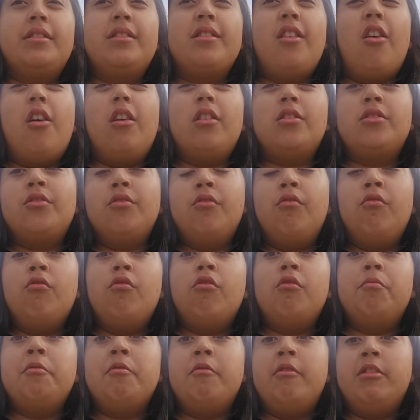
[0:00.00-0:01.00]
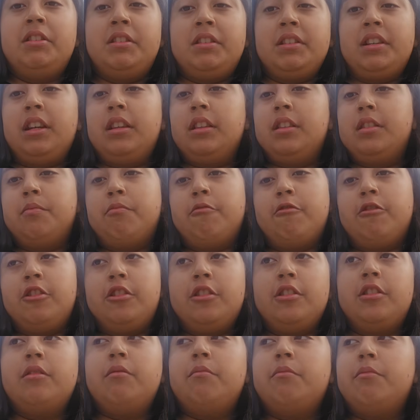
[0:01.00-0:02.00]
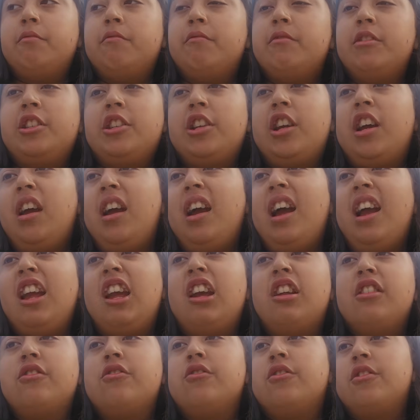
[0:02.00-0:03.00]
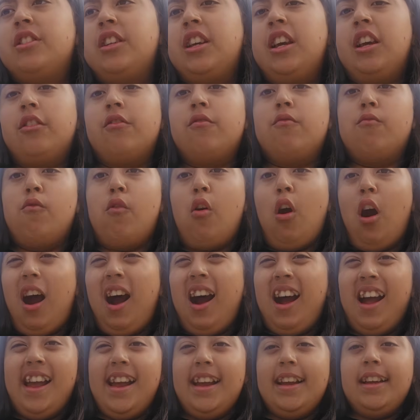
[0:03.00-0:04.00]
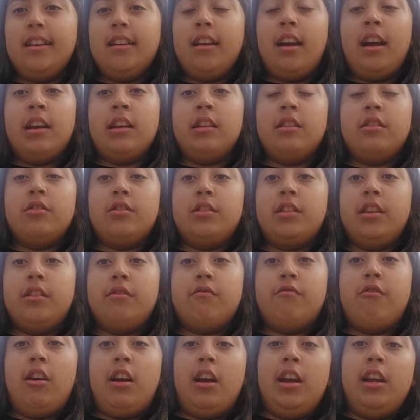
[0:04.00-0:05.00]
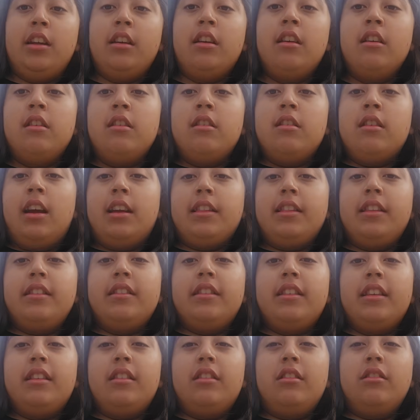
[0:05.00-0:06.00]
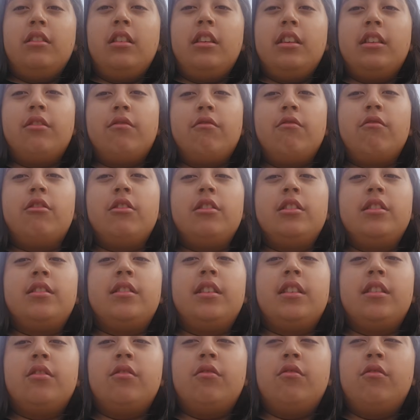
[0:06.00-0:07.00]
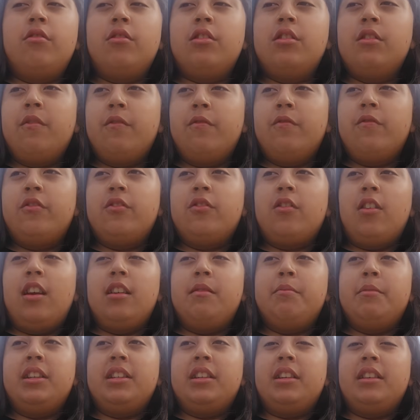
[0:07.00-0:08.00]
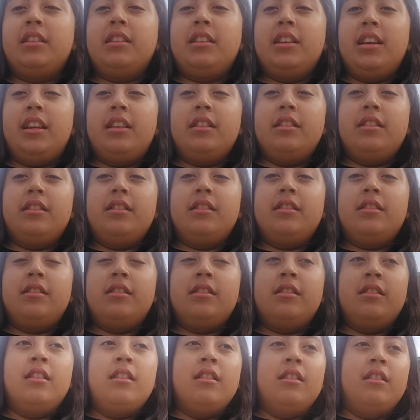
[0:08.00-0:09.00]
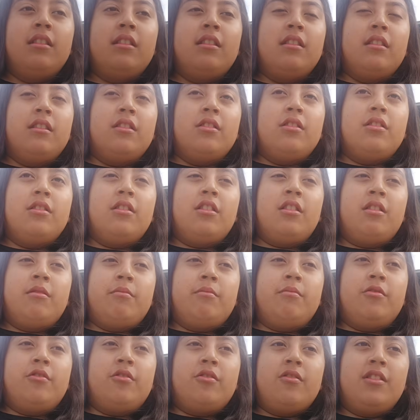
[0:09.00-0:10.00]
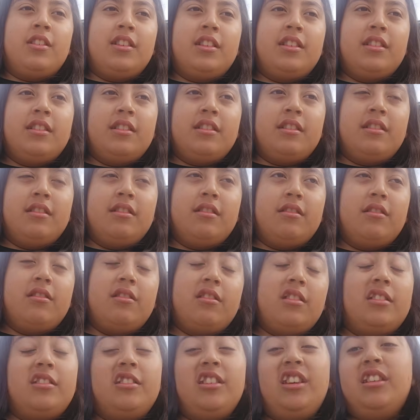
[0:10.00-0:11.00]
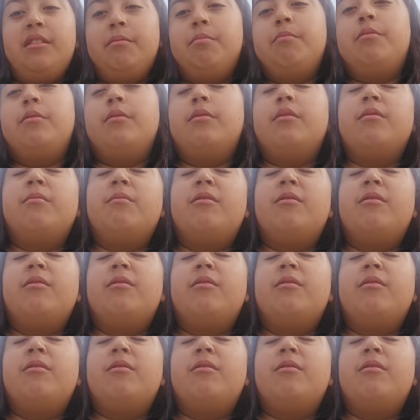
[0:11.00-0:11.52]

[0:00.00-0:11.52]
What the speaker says: is also cool, but once again it's printed, but which I understand why. I think that unlike Gordy's, they could have tried making Dandy's trinket, the tape,